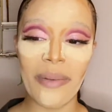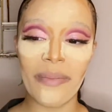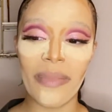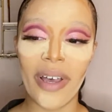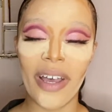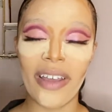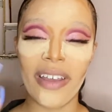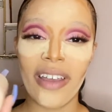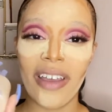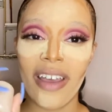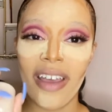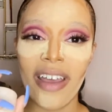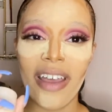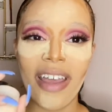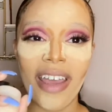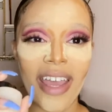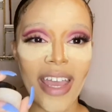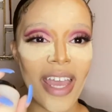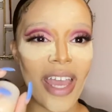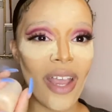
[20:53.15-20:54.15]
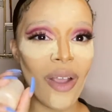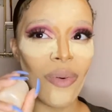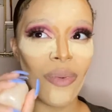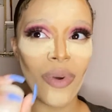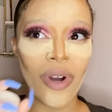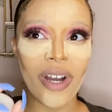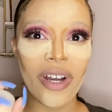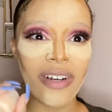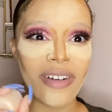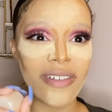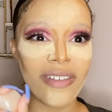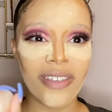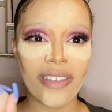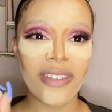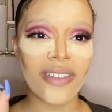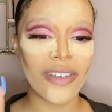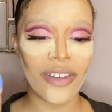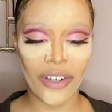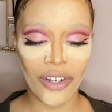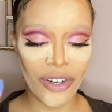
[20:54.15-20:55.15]
but it works
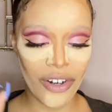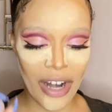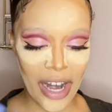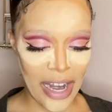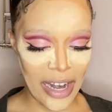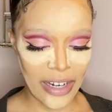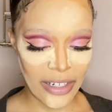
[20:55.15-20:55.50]
great.